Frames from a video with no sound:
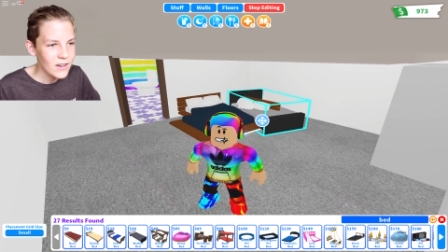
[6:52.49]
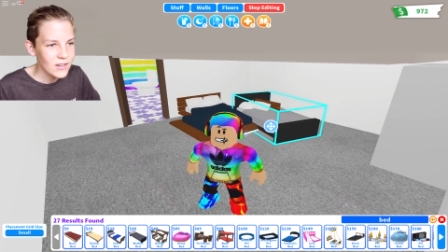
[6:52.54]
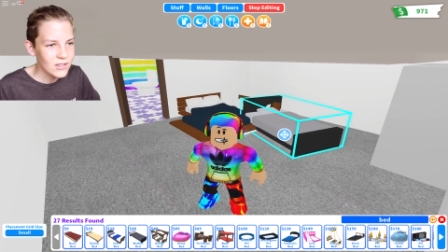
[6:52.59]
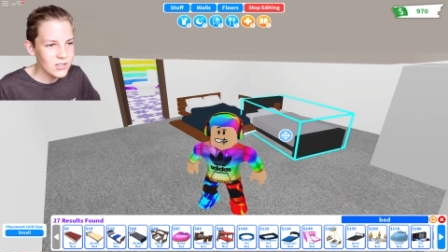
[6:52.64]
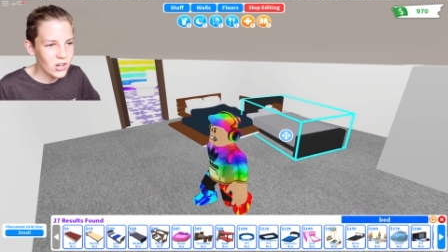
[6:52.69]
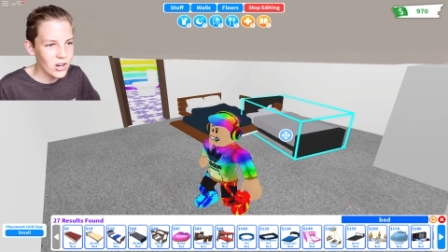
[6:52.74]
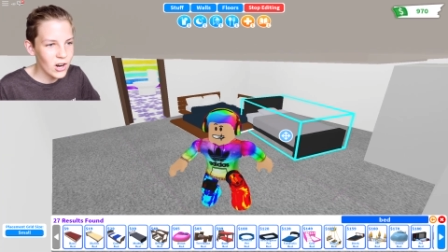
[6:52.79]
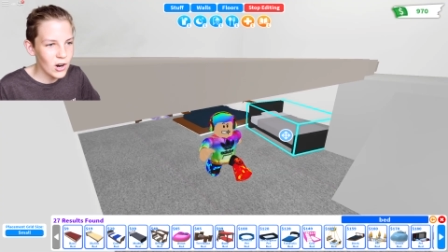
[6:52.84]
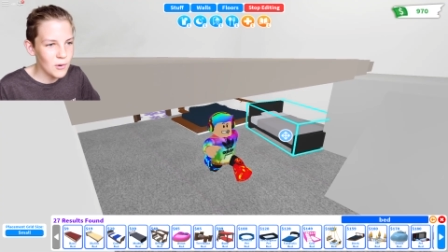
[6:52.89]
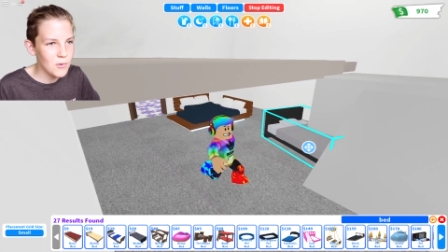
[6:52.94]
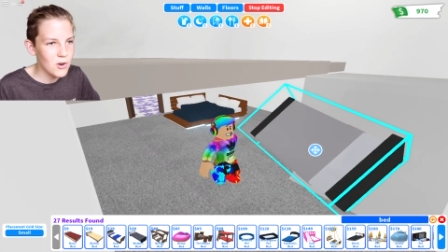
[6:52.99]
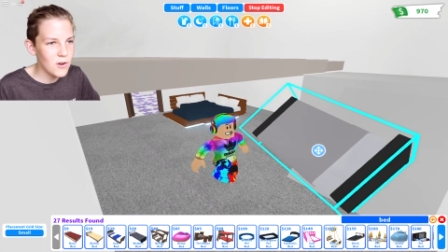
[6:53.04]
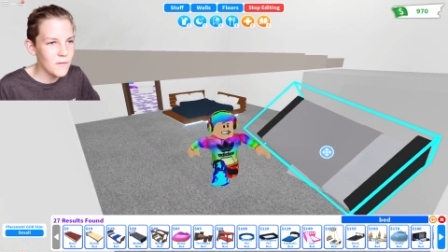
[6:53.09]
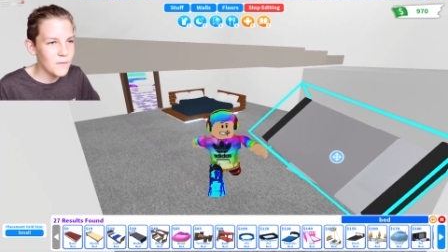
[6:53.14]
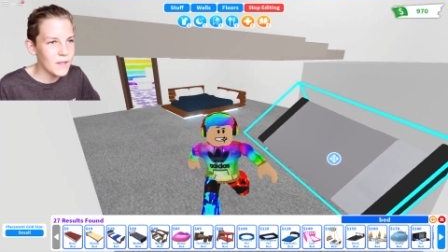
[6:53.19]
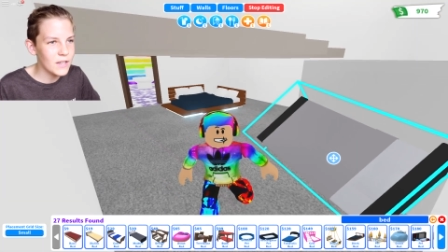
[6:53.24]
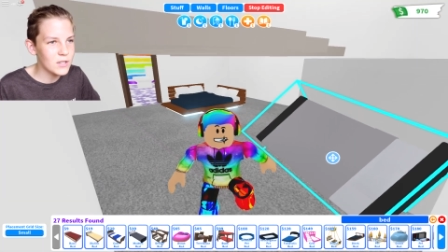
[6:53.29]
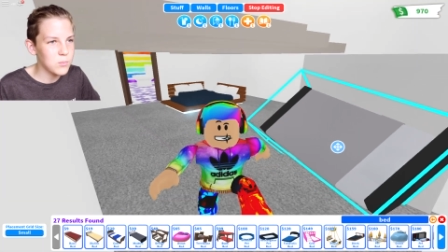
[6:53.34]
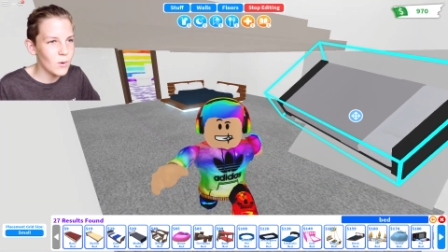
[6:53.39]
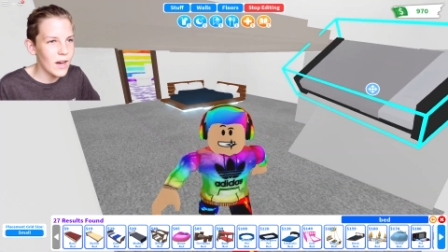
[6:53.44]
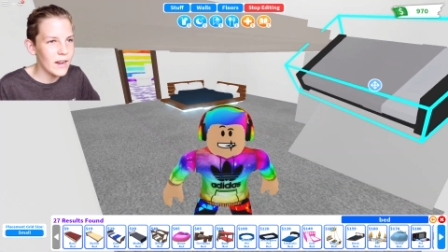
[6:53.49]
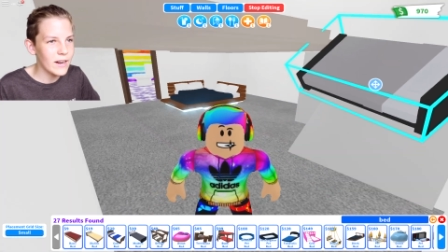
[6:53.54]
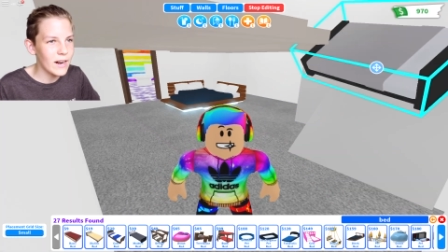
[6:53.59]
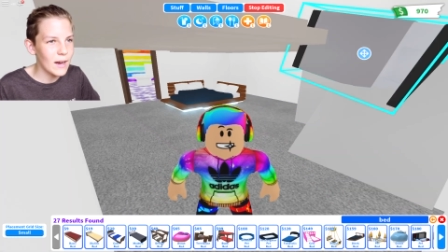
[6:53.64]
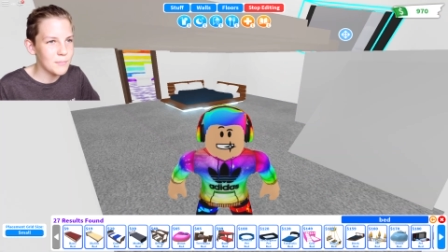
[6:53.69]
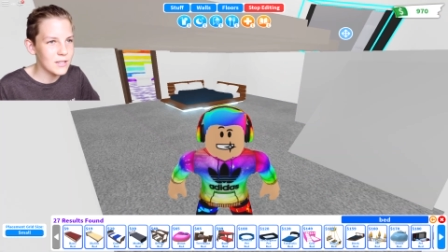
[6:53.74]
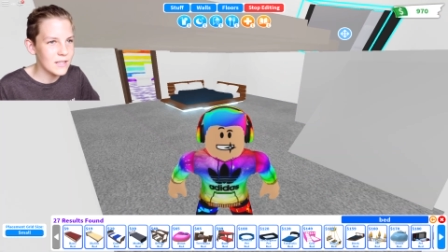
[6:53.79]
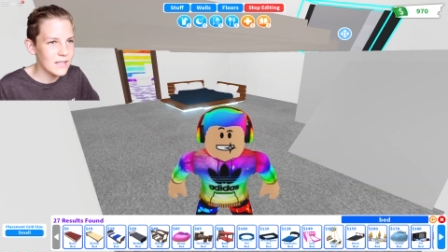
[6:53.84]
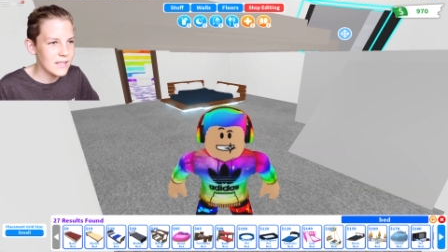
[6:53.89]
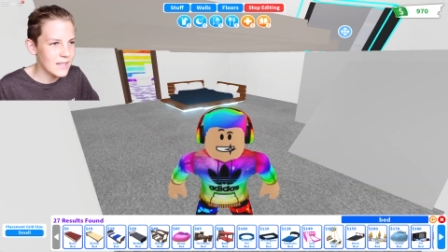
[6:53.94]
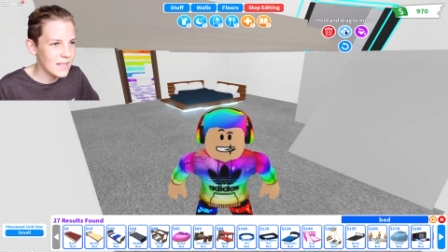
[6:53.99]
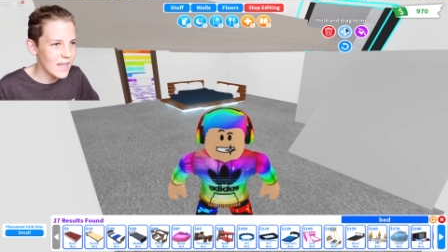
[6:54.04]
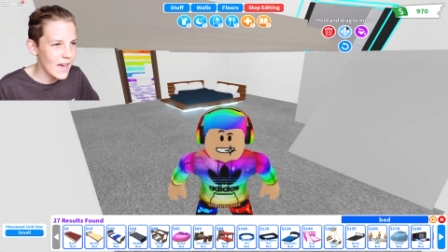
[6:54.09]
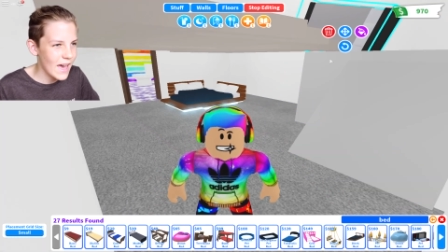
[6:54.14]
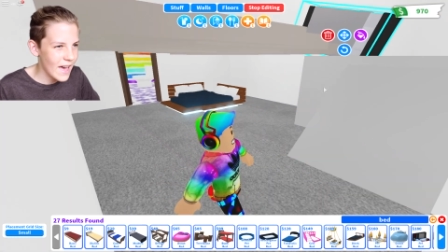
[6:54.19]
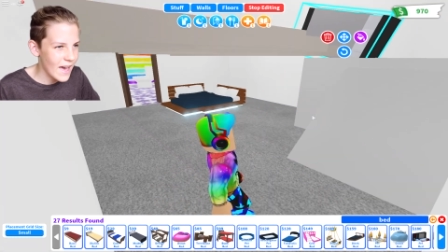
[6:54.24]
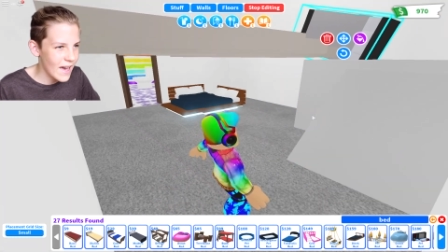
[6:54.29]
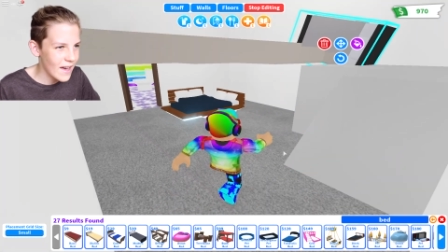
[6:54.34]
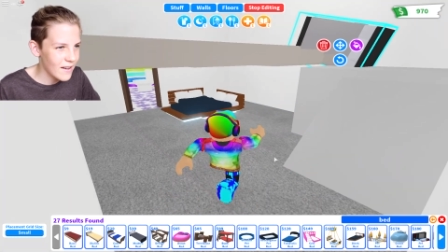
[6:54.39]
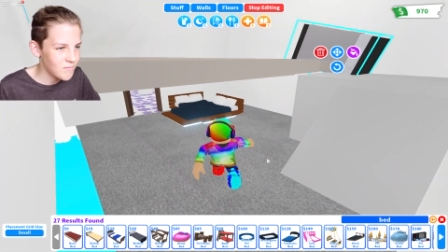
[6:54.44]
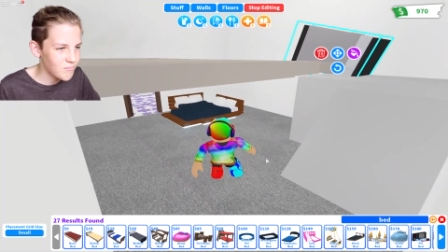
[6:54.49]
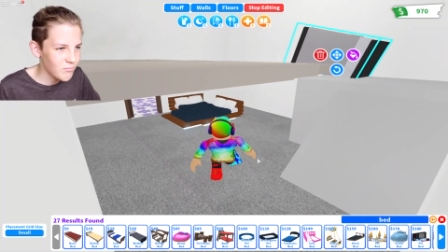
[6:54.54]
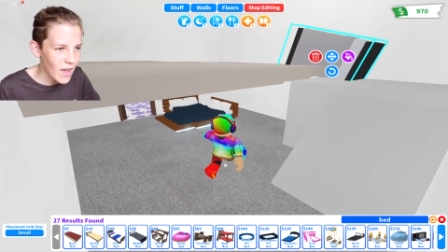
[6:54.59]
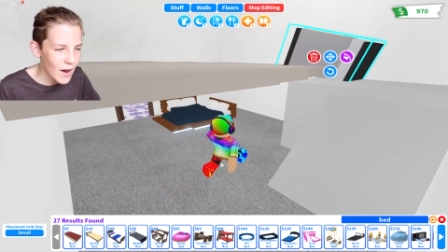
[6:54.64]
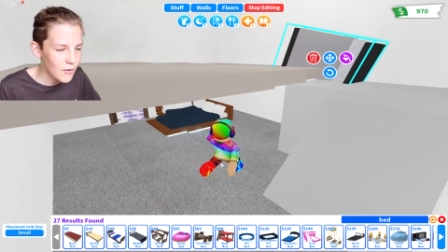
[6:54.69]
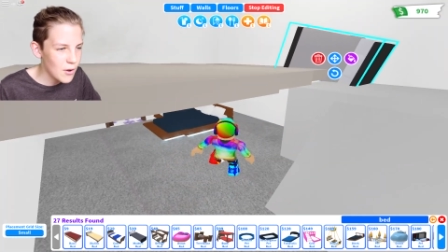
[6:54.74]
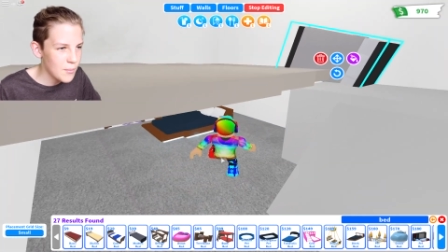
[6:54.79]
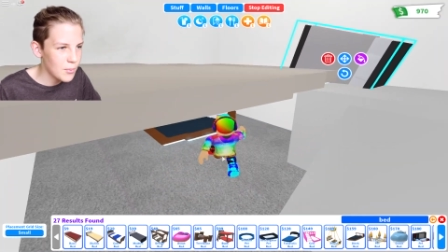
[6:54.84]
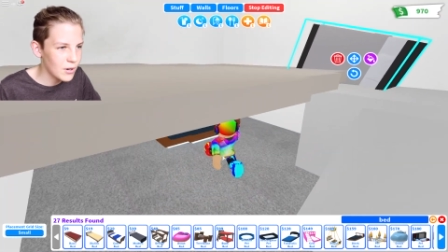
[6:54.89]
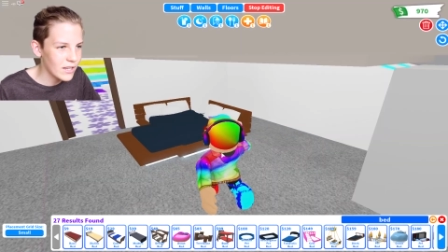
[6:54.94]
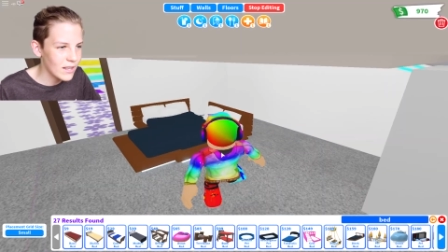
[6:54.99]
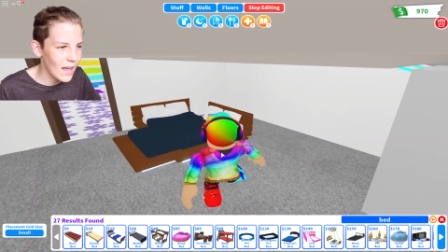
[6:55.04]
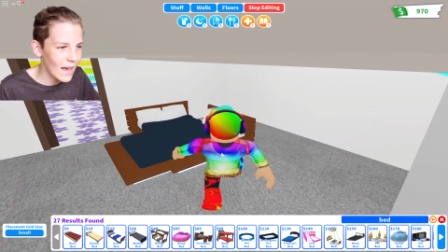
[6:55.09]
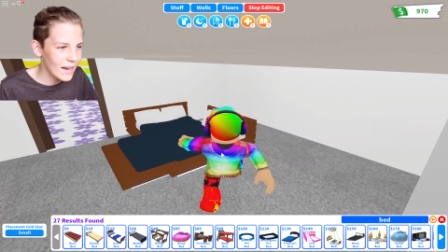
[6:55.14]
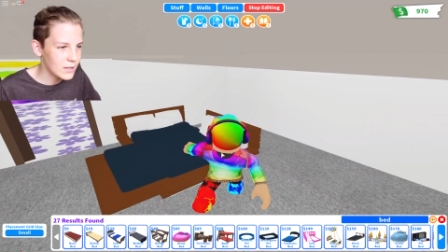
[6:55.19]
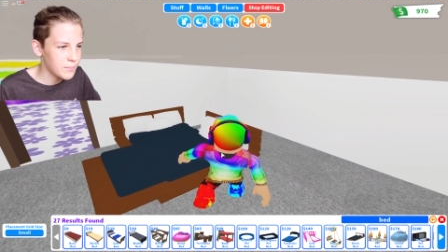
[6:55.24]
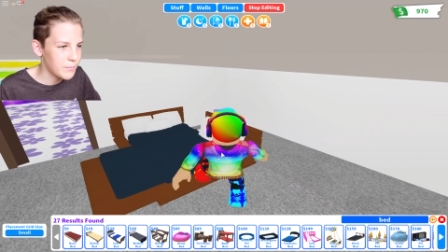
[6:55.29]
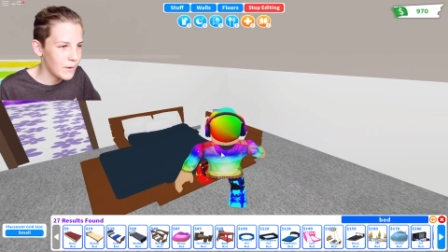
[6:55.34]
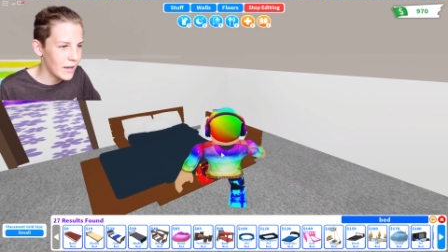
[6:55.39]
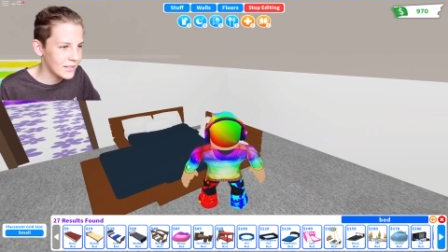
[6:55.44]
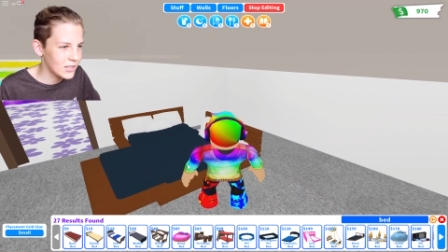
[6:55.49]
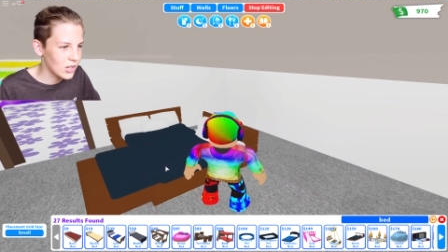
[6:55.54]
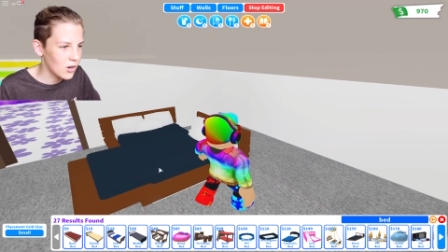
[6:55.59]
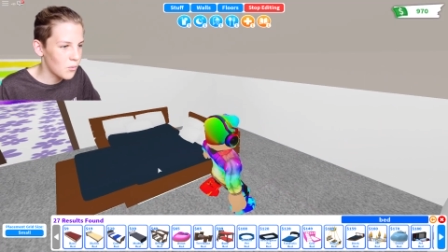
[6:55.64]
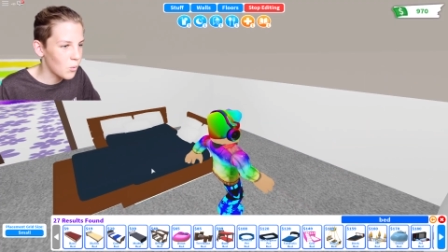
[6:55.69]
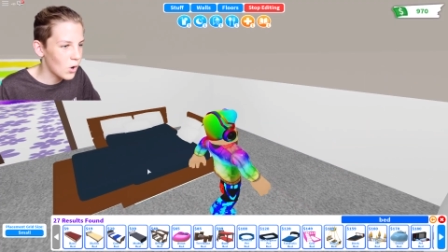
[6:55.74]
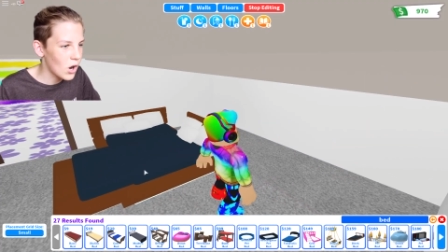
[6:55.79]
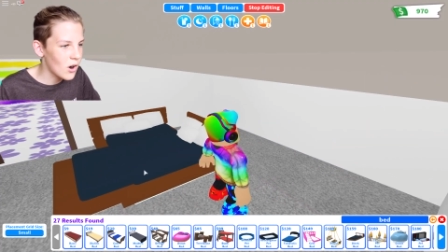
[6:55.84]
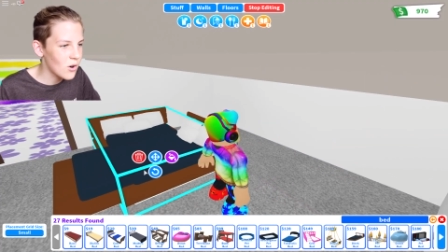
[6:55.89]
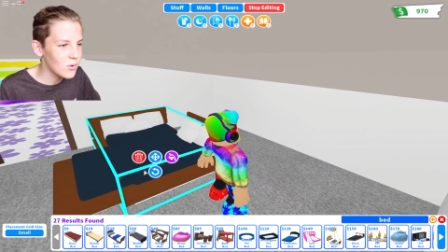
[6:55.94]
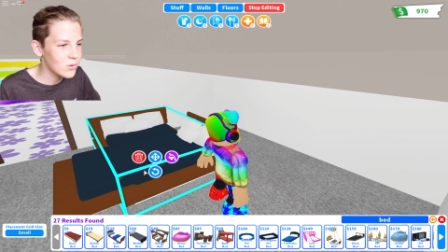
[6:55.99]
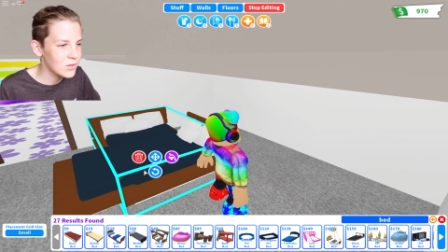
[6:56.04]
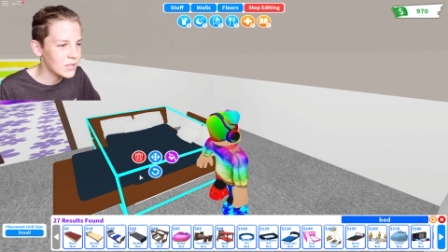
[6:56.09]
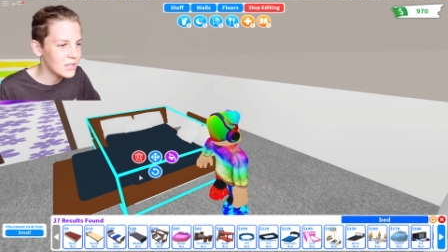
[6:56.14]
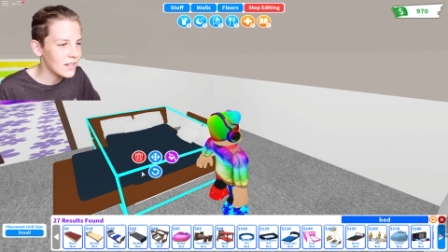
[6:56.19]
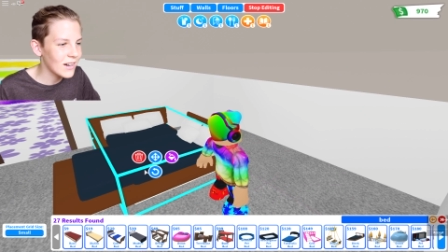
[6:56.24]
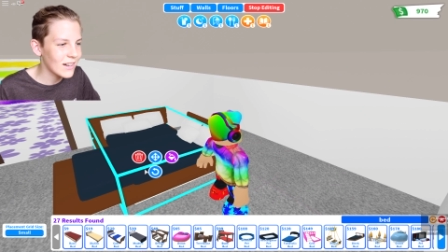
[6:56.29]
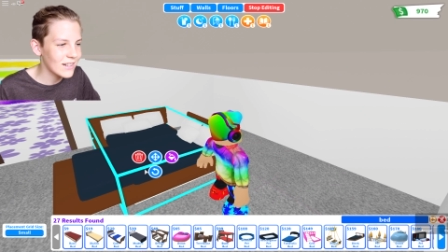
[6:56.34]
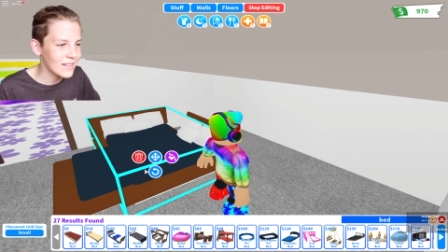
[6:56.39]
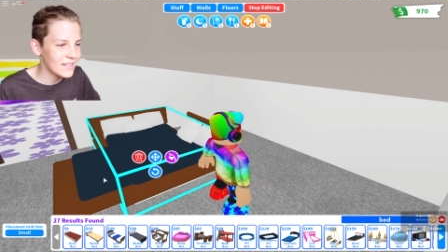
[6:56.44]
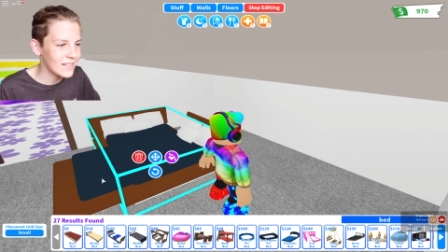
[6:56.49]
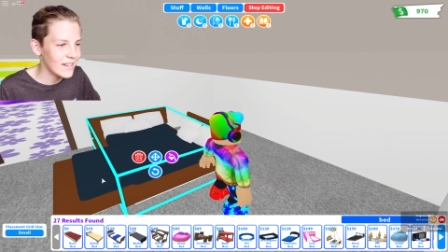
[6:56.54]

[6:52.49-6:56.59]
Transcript: So I'll move this one up to there. Everybody likes beds on walls, so you gotta